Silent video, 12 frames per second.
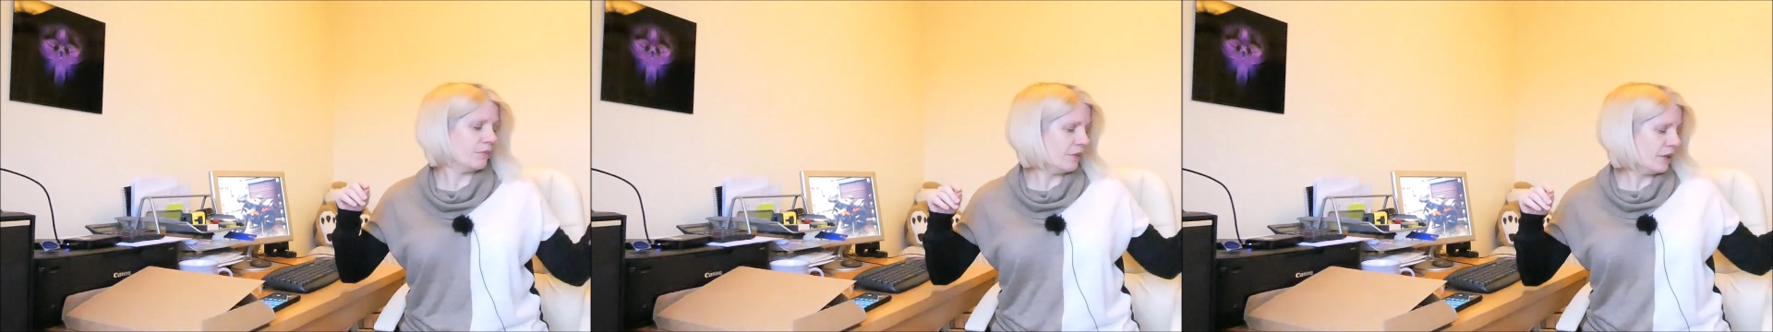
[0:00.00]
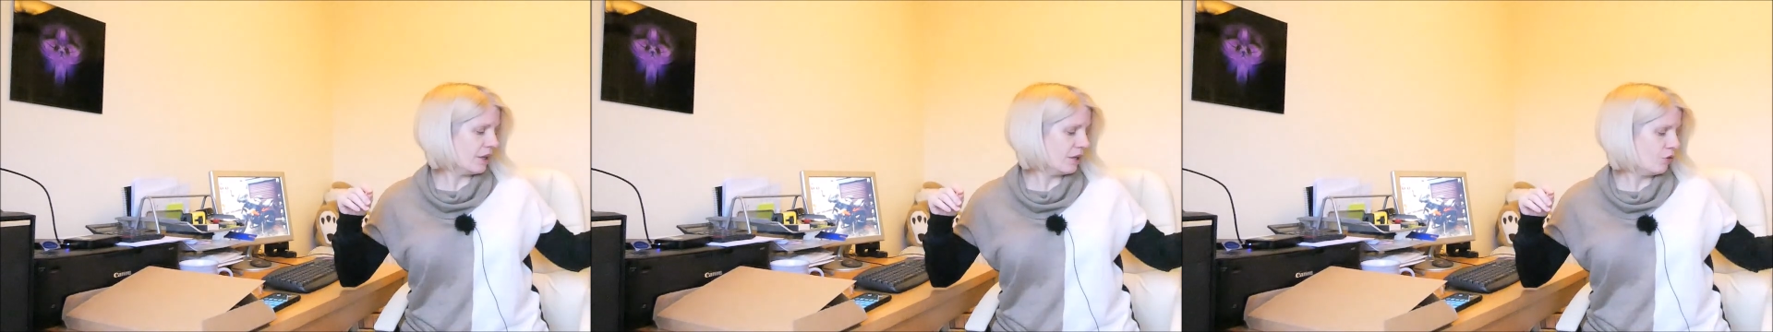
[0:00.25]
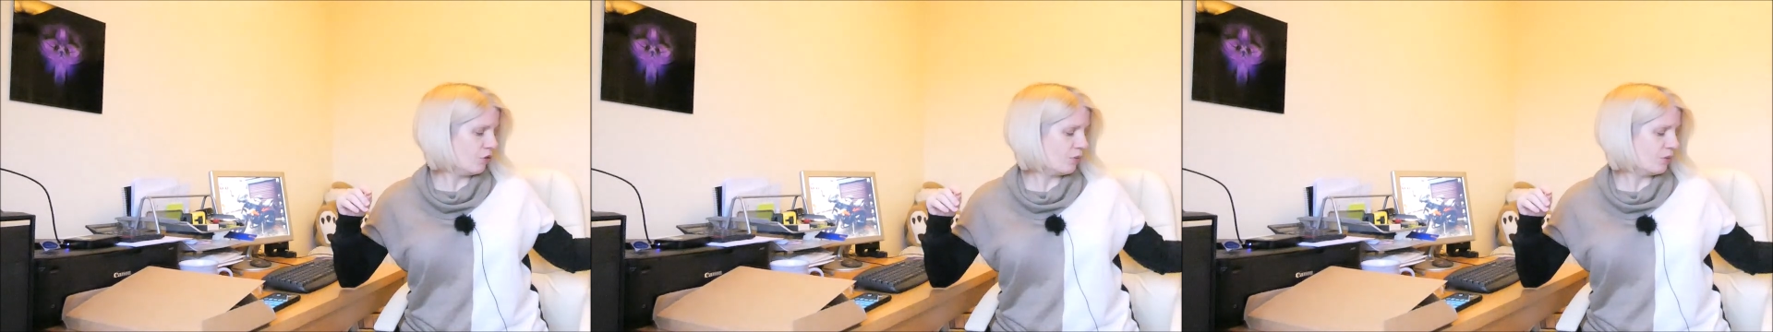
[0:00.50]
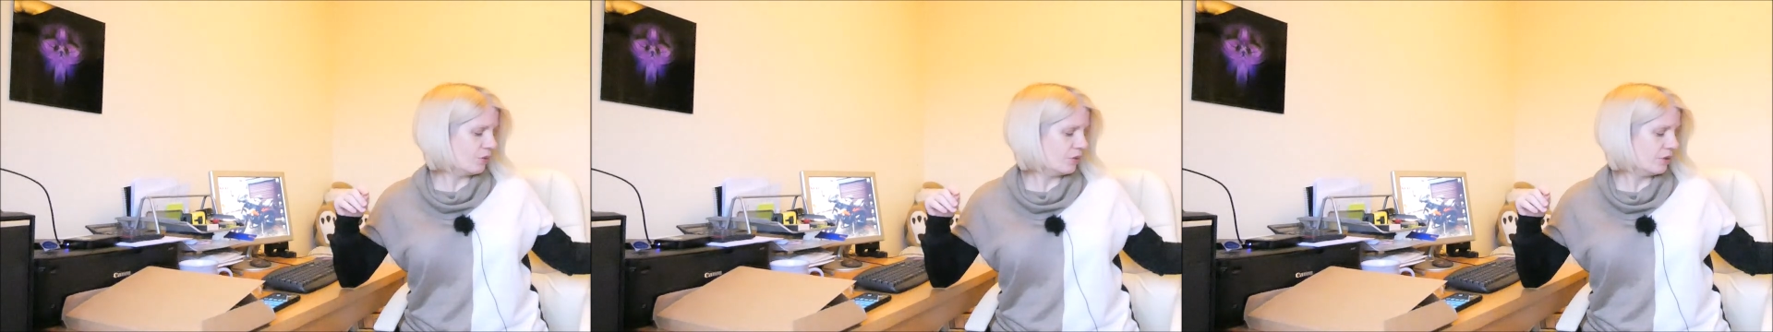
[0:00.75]
my
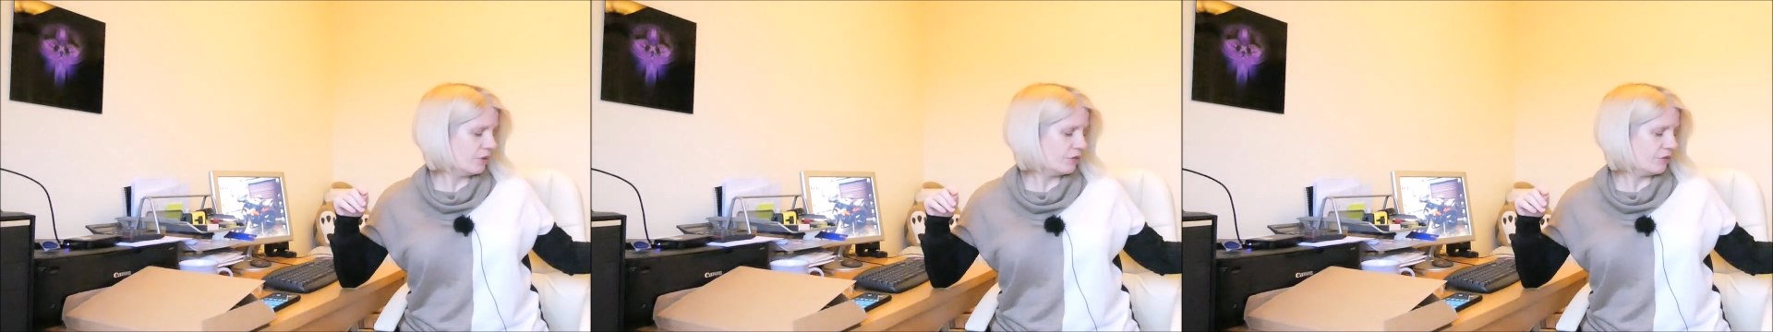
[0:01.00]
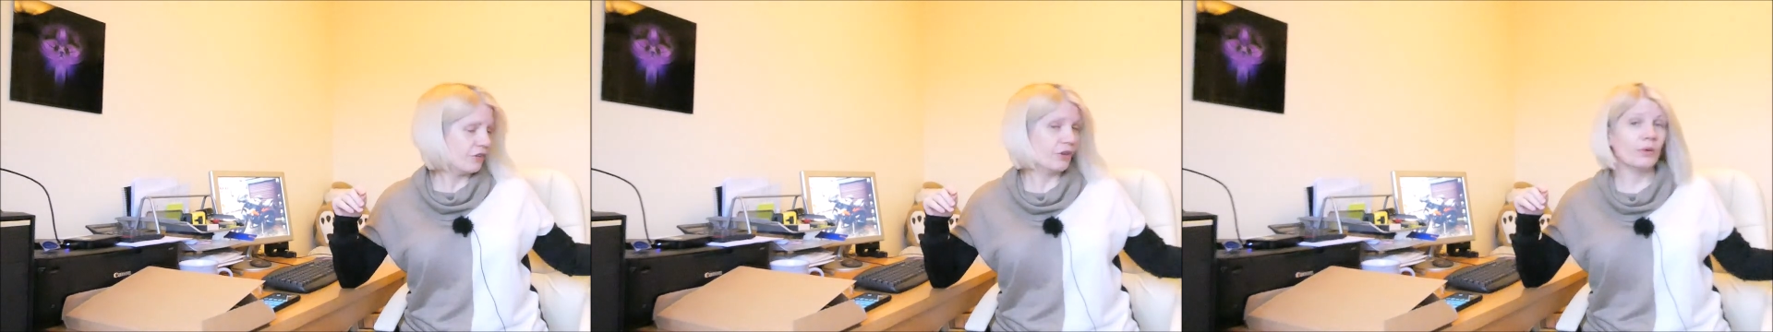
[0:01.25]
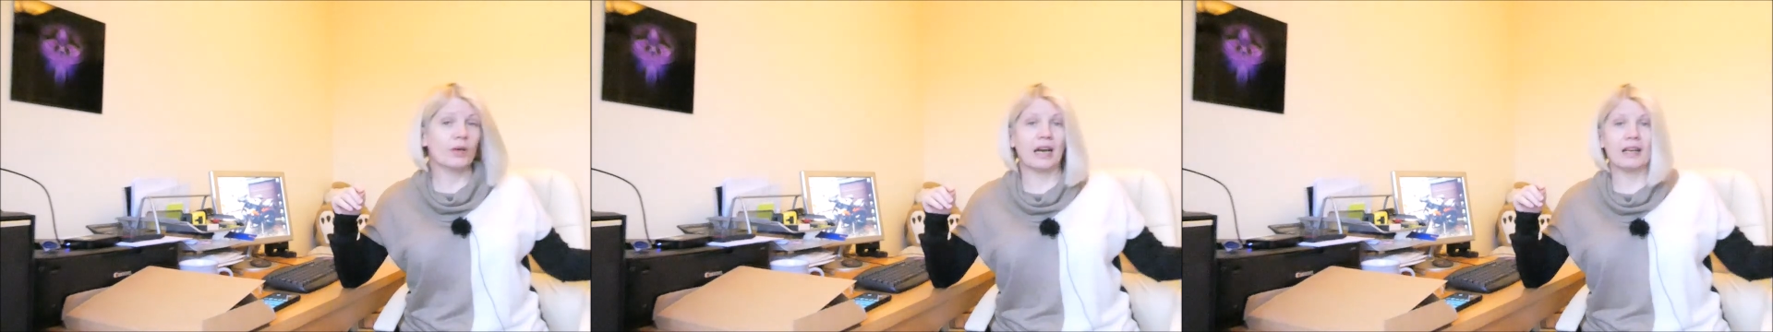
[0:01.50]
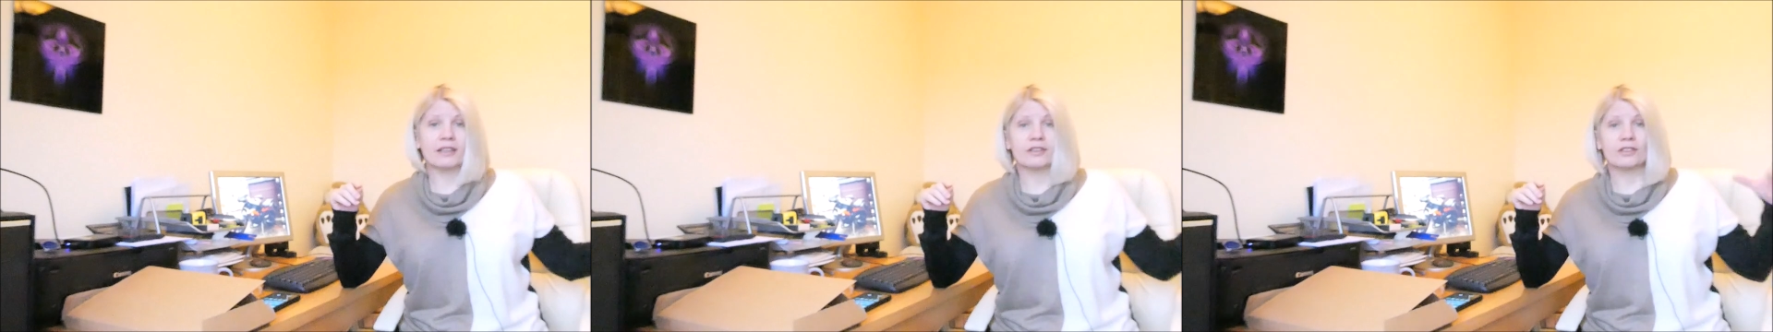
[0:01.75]
usual few
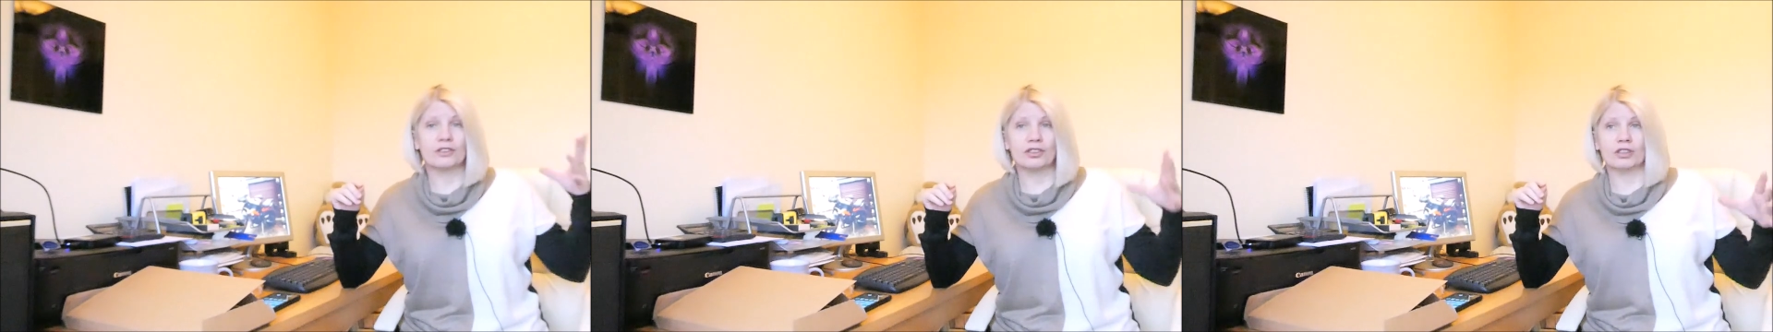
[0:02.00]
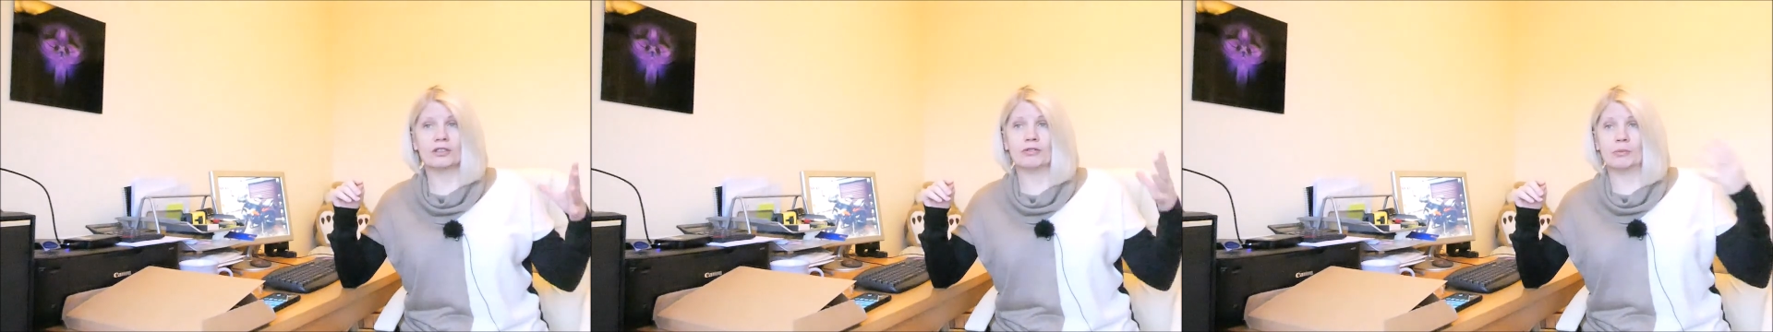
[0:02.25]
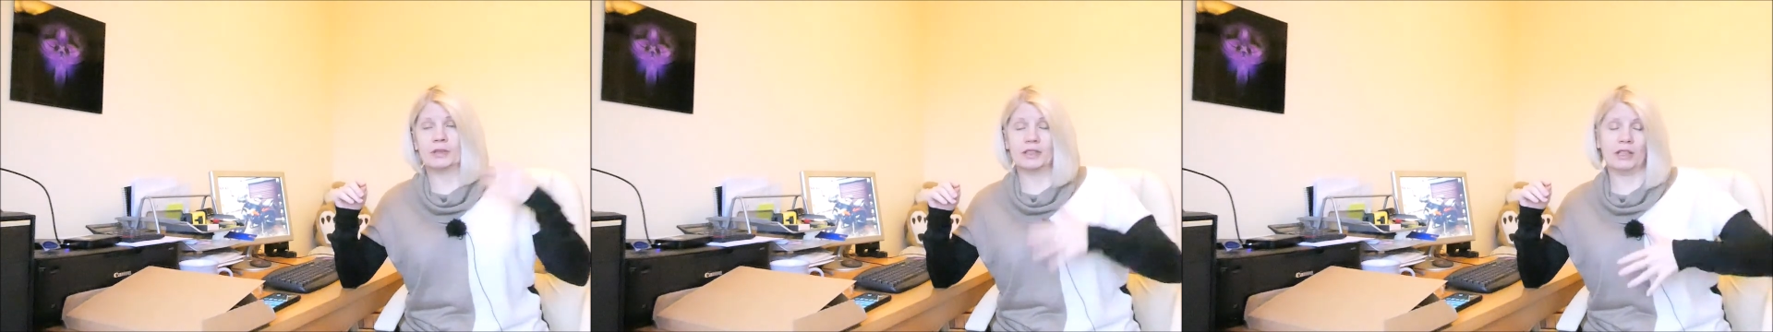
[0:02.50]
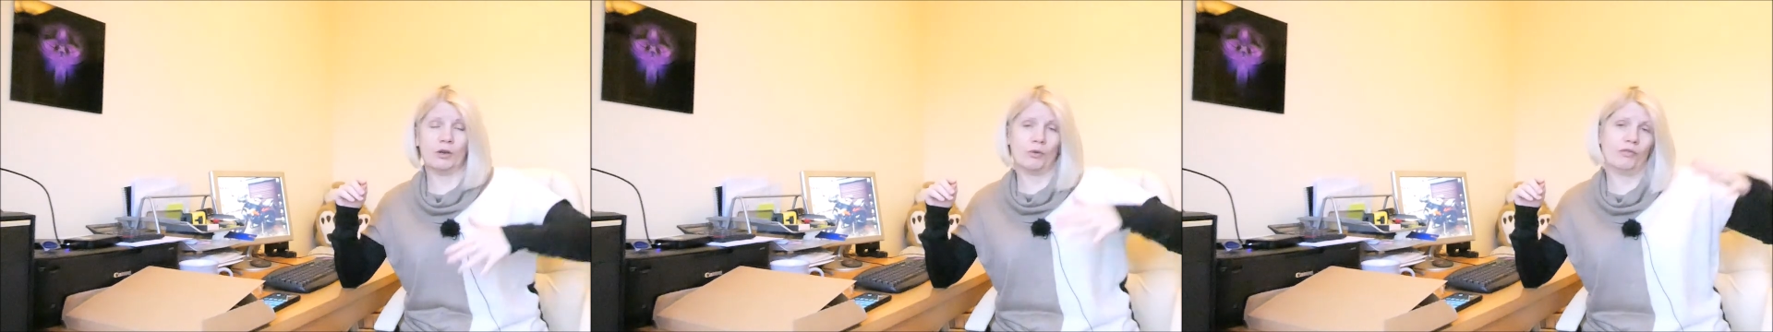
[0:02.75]
calendars just for
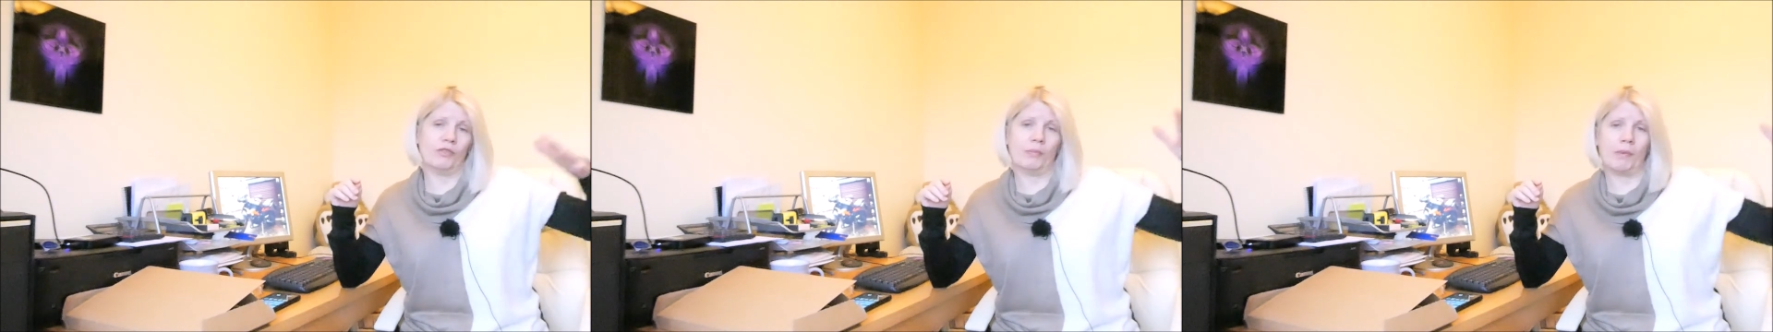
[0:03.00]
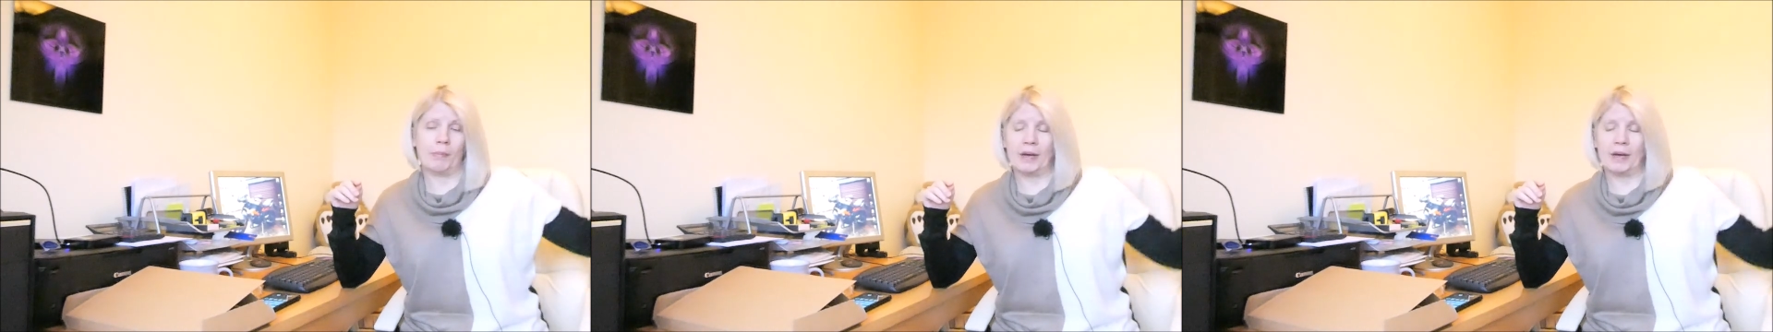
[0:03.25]
myself and my